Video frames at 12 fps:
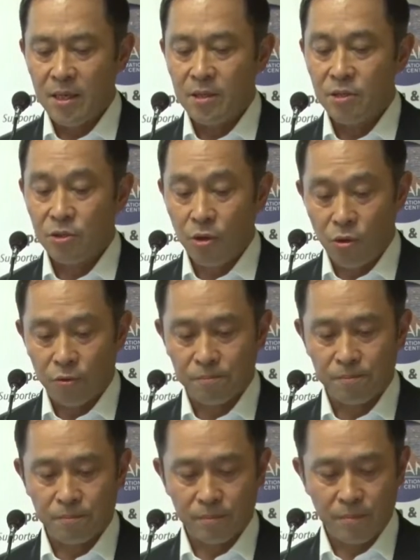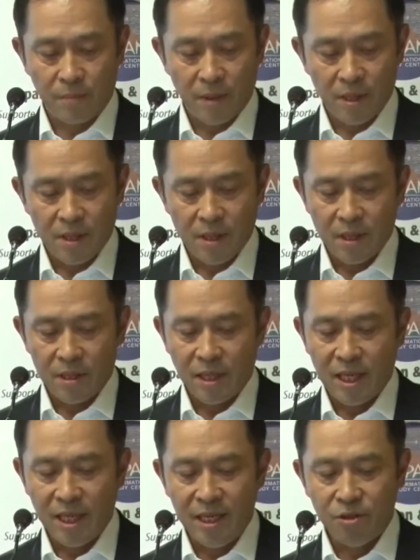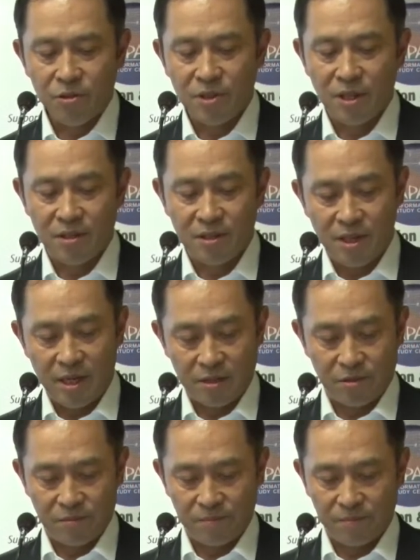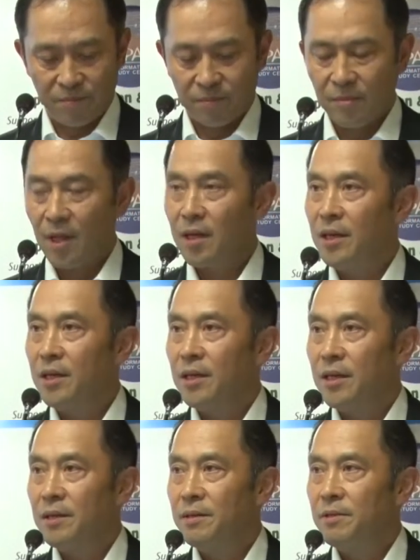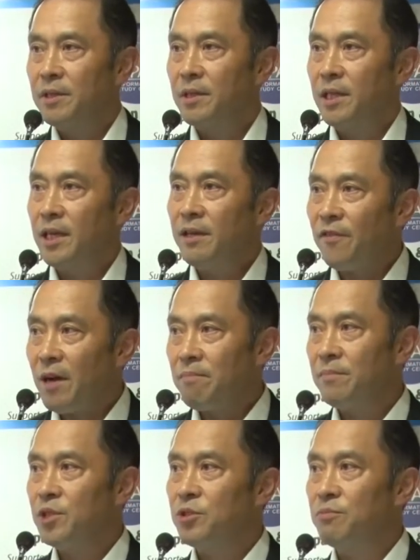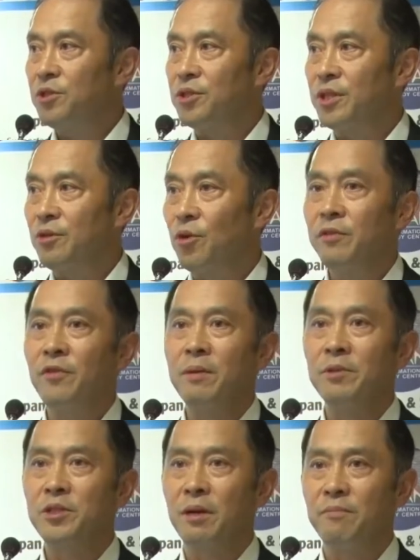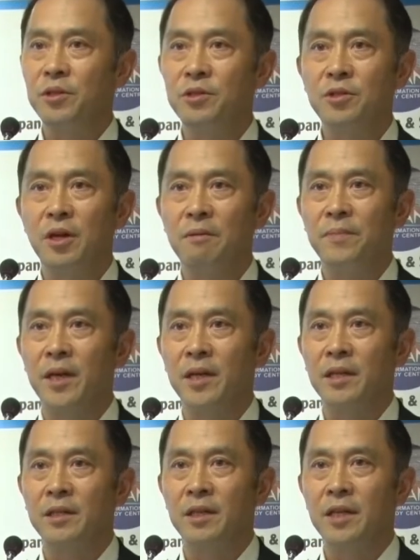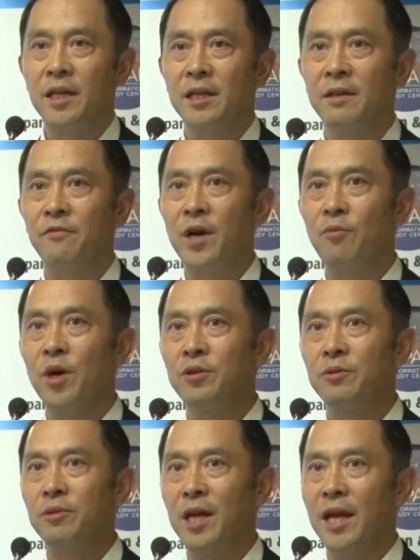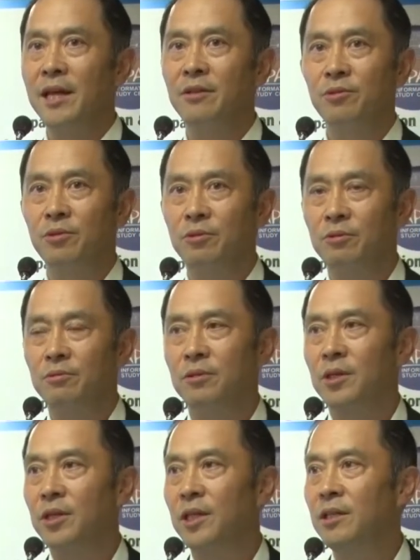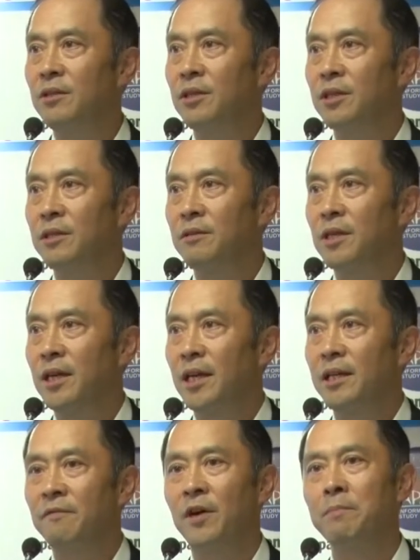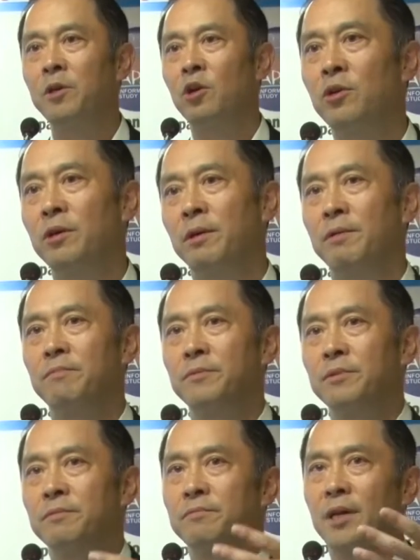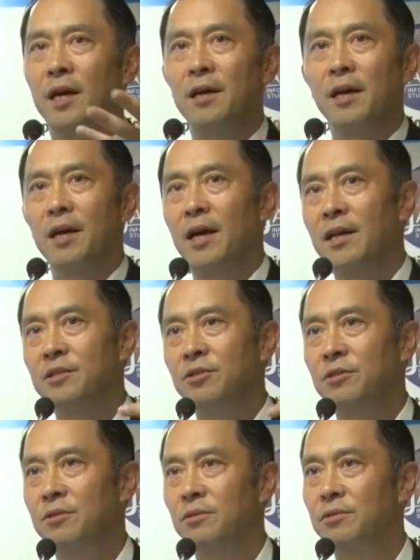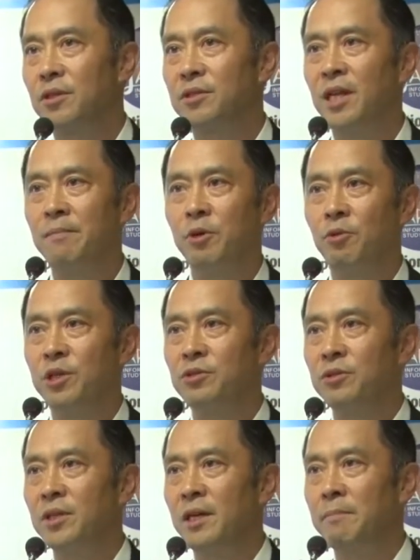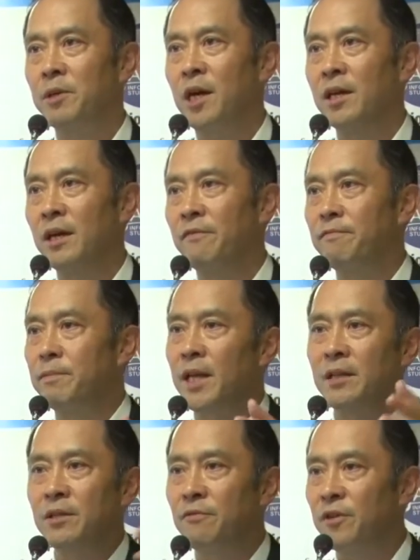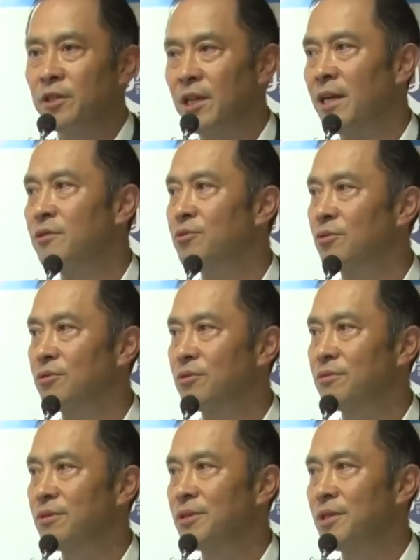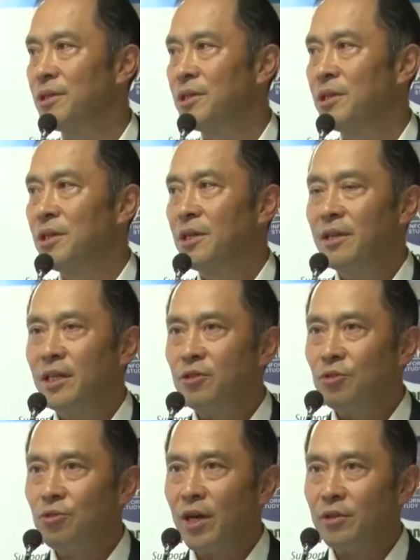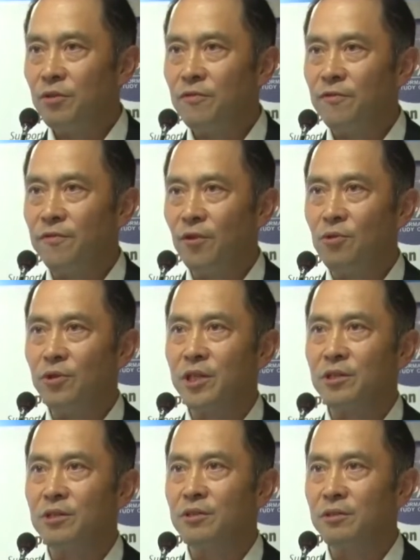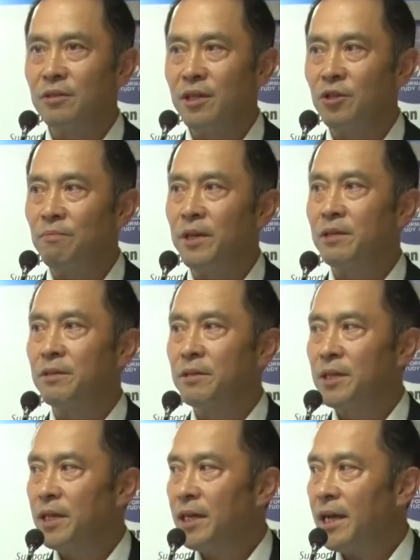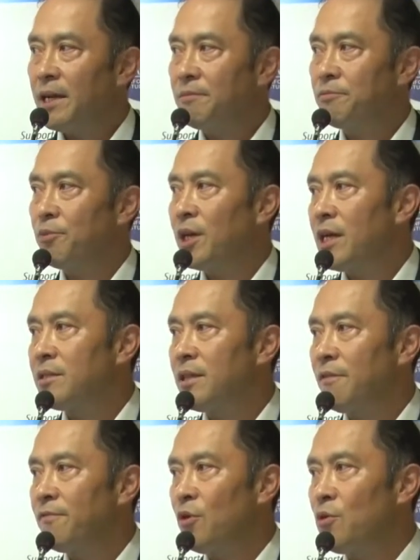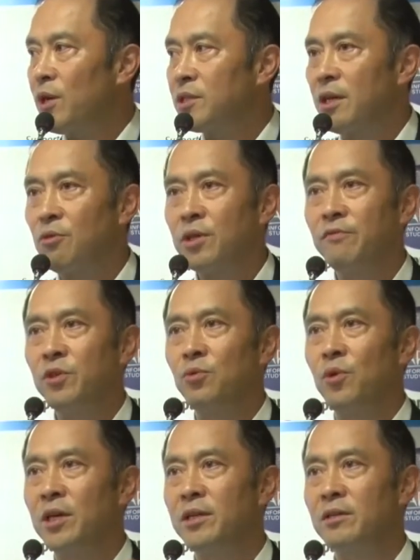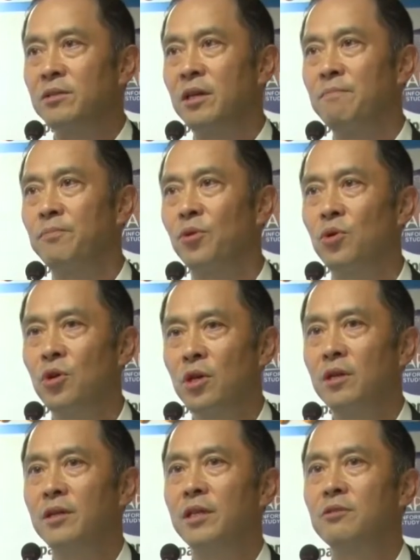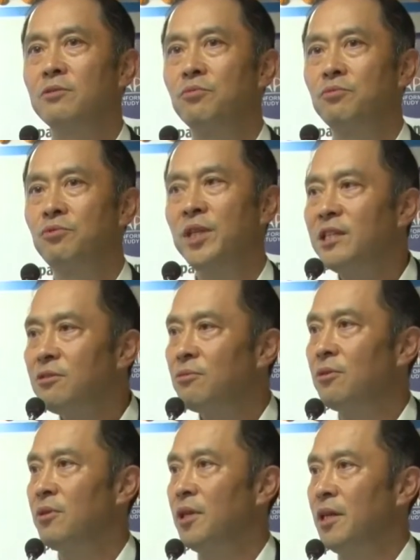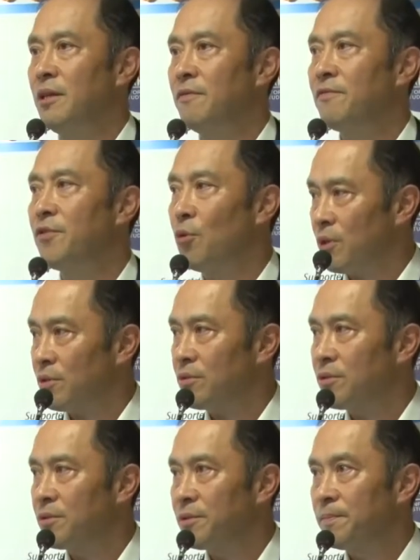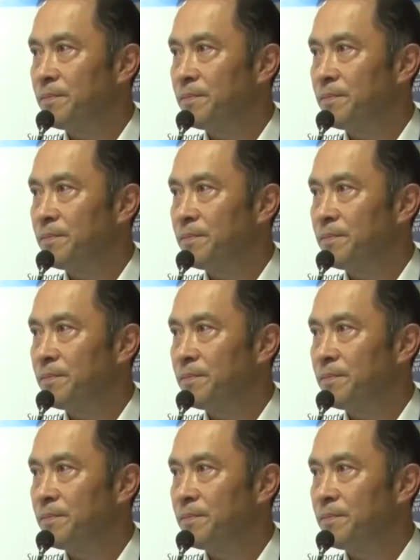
So, key to success if I'm Mitsubishi or if I'm a Japanese company and if I want to enter uh, India and, and if I'm to ask the same question and I'm going to have 10 different answers, let's try to focus a little bit. And when I say focus, I'll give you one example. Let's regionally focus.